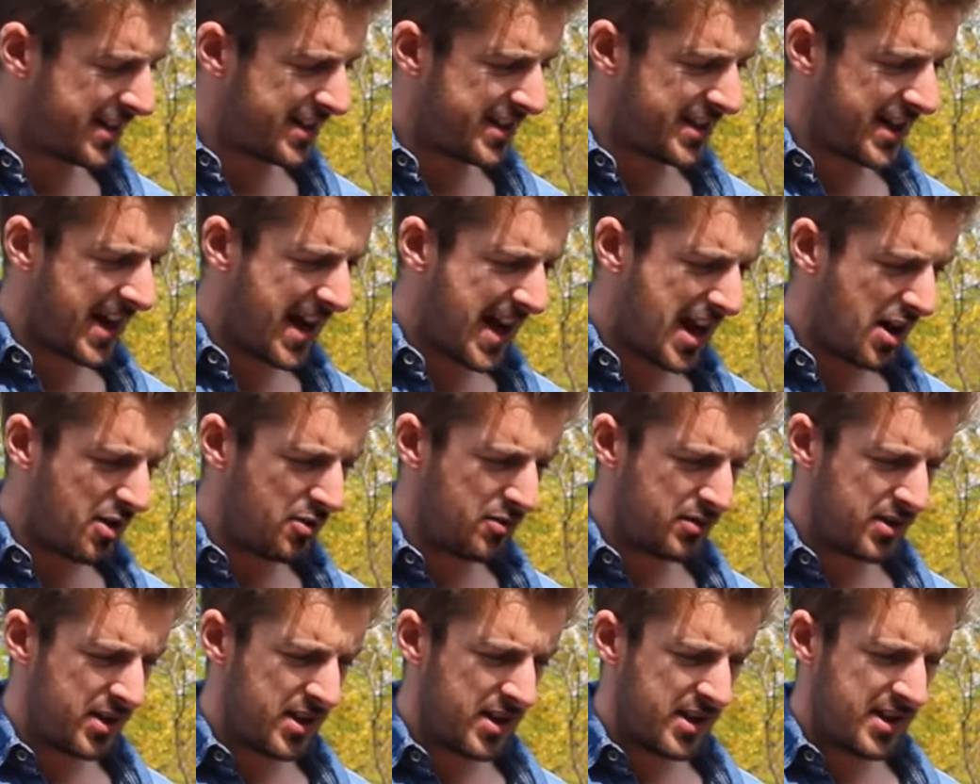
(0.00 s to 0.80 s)

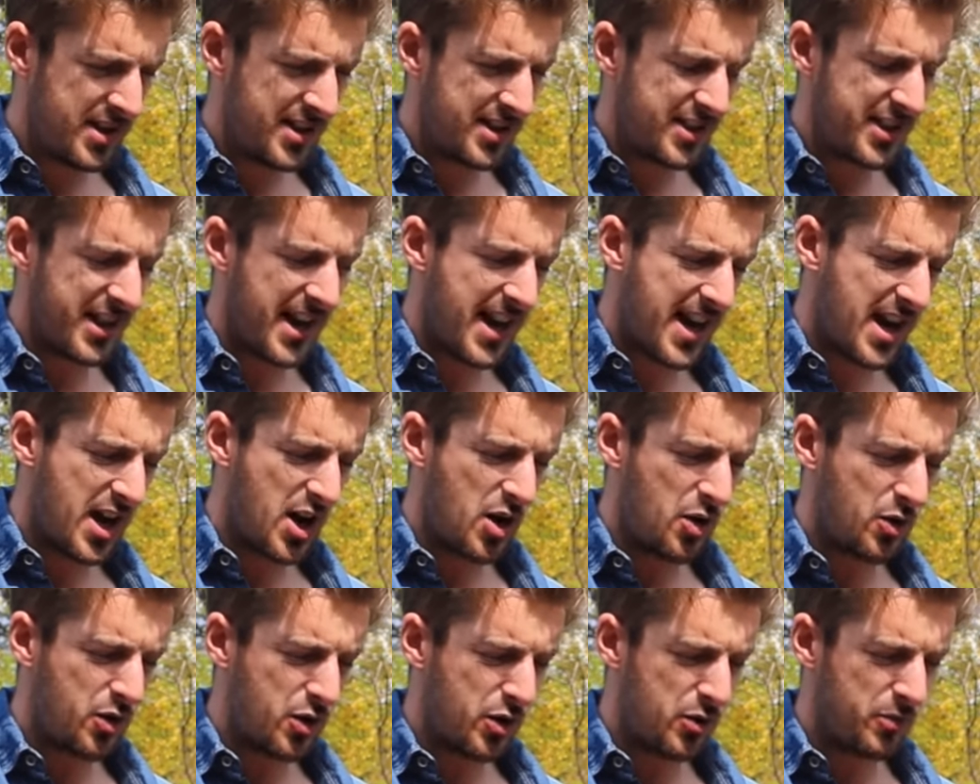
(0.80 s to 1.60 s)
Down,
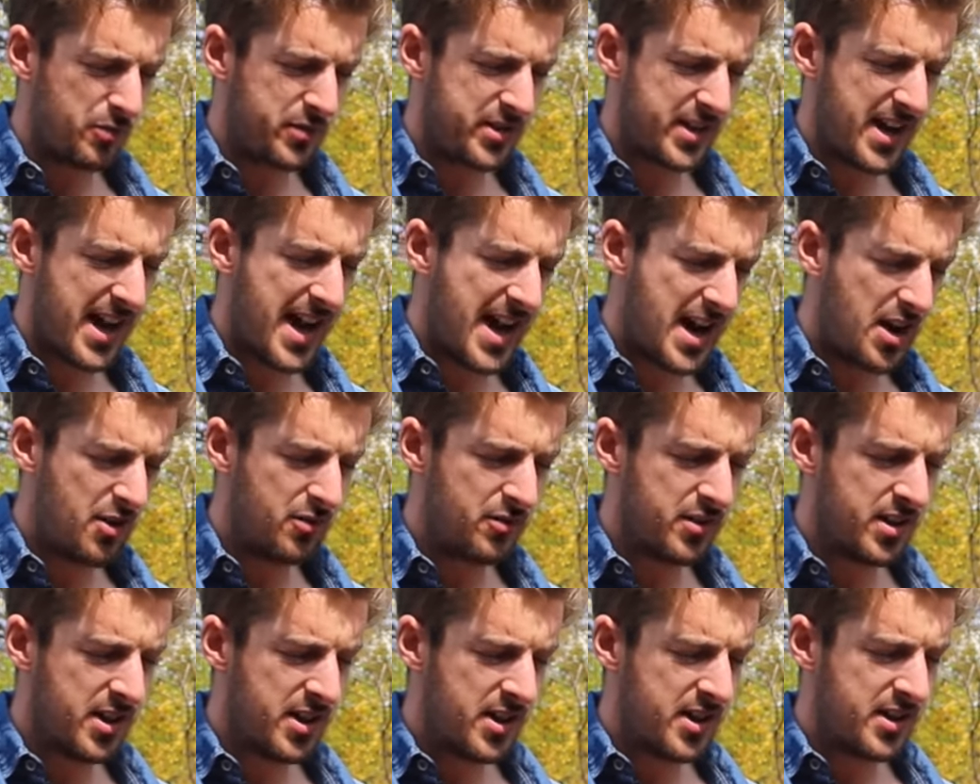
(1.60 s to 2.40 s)
down, up,
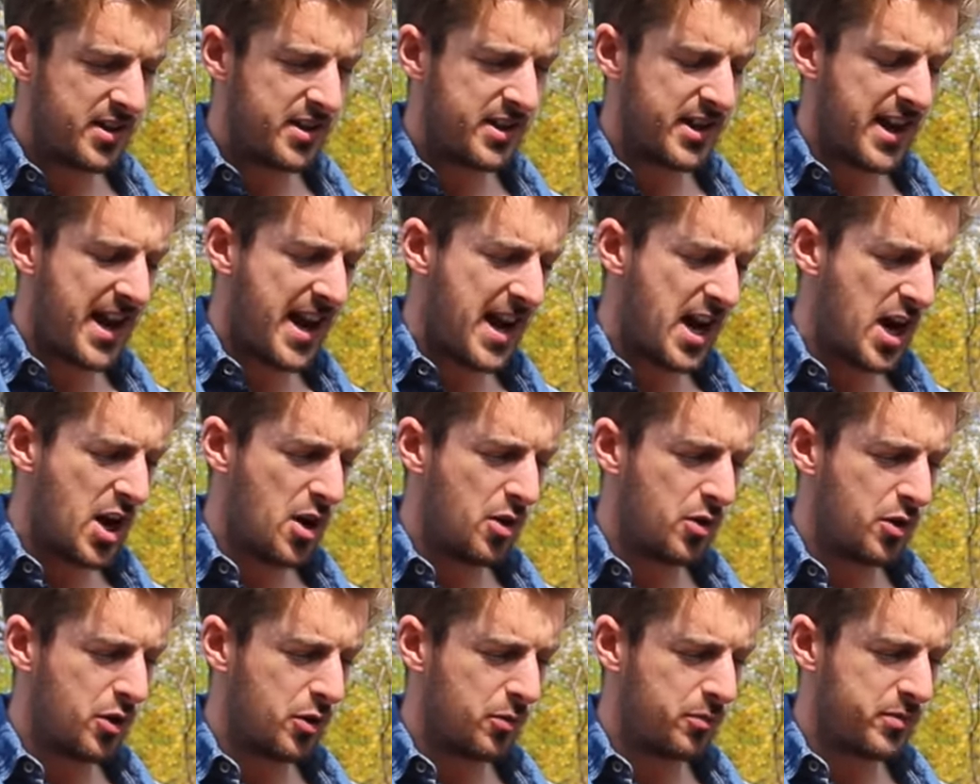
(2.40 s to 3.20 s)
down,
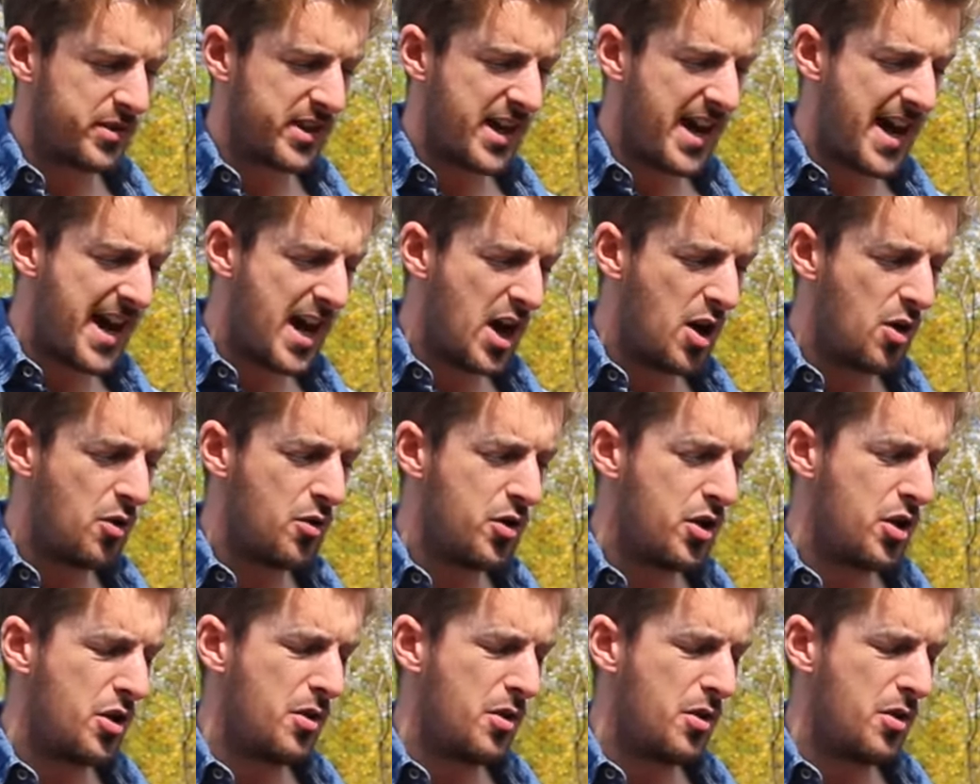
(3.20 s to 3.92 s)
down, up, down,